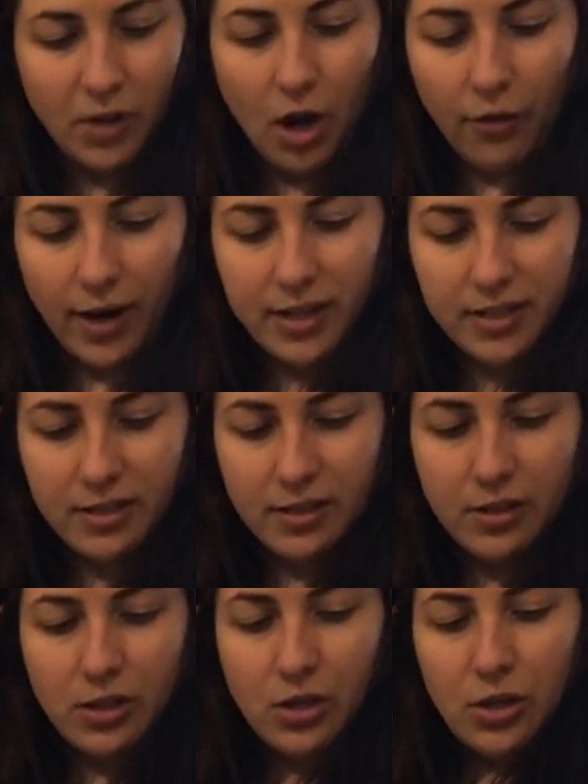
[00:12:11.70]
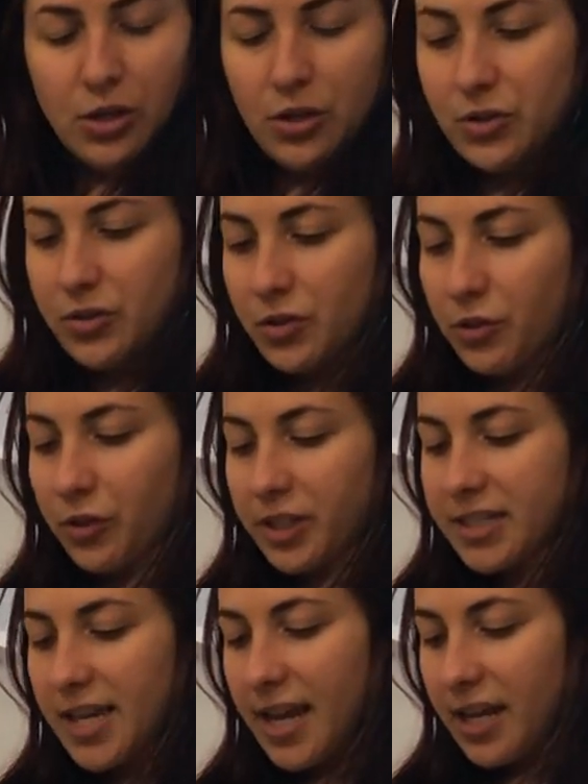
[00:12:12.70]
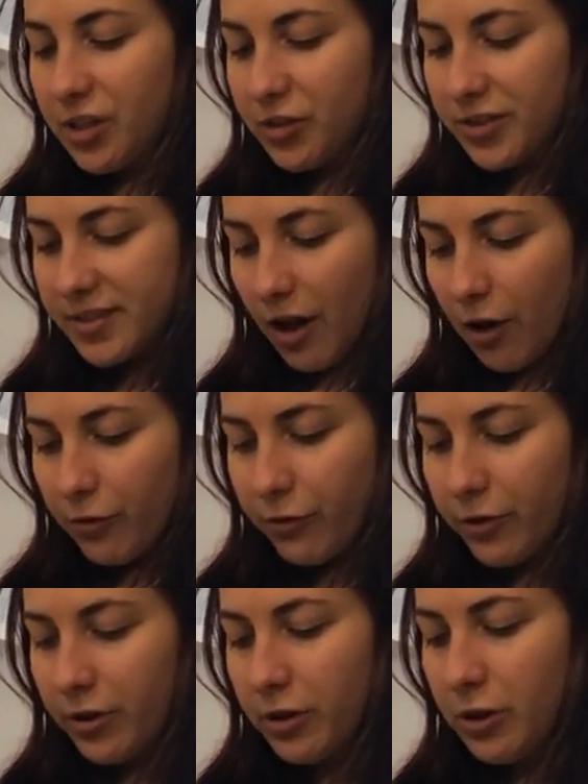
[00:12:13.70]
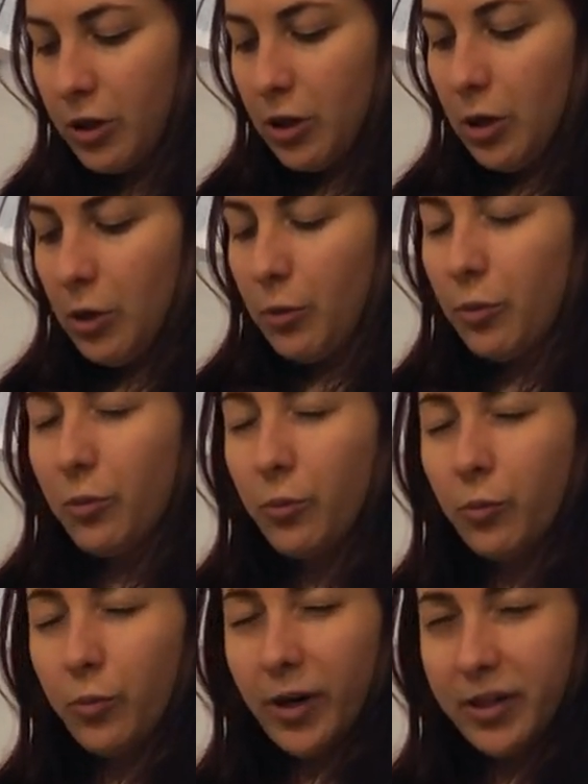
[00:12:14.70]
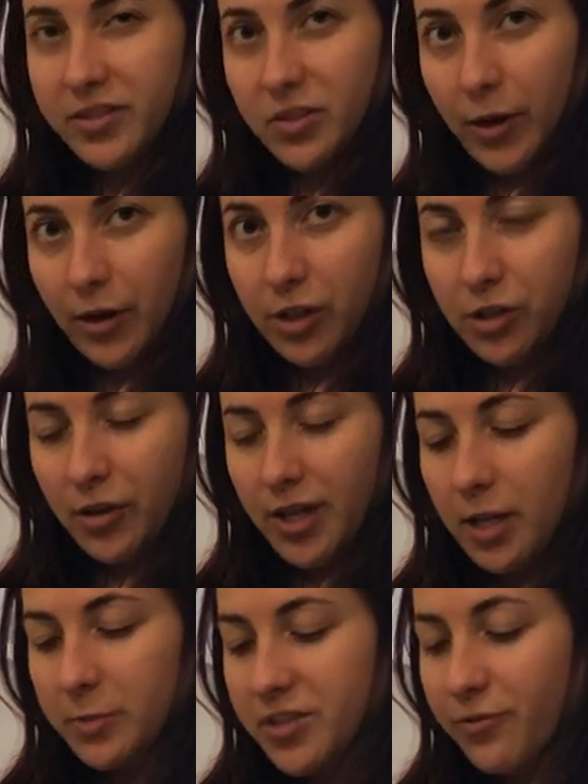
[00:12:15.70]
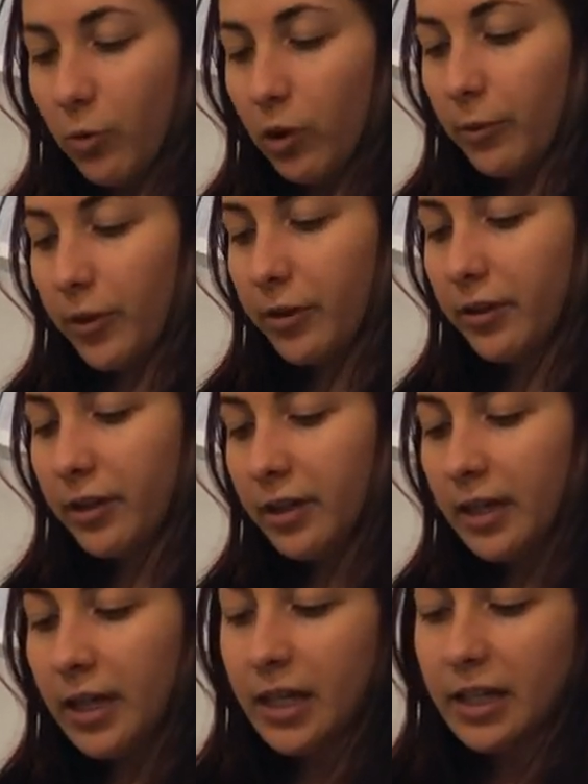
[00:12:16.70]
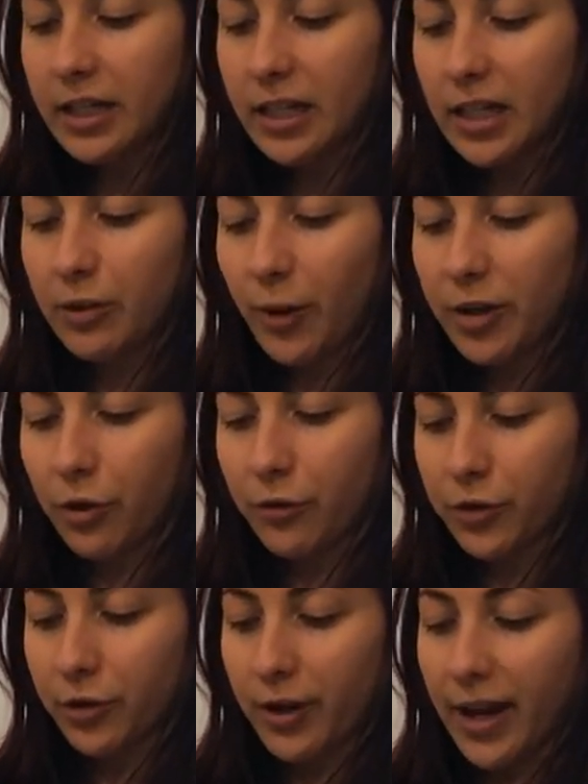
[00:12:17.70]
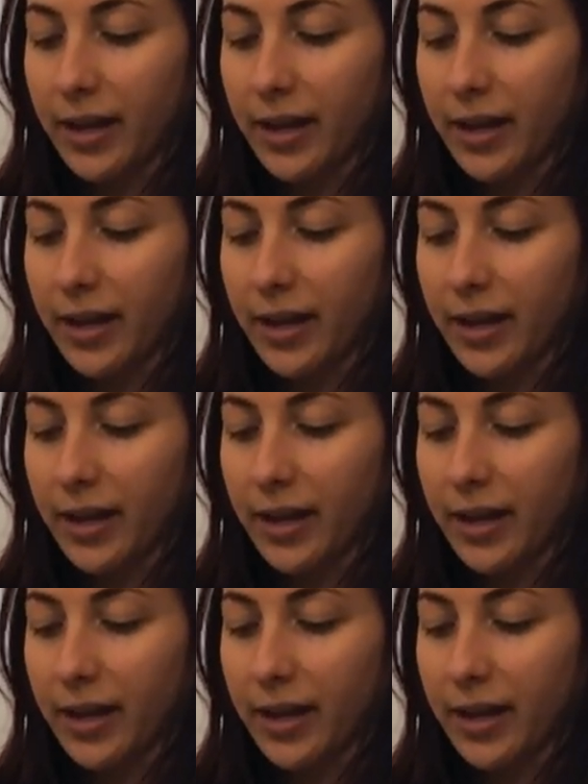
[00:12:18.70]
All right, so you're gonna take yourself, squaring your hips forward, knee right over your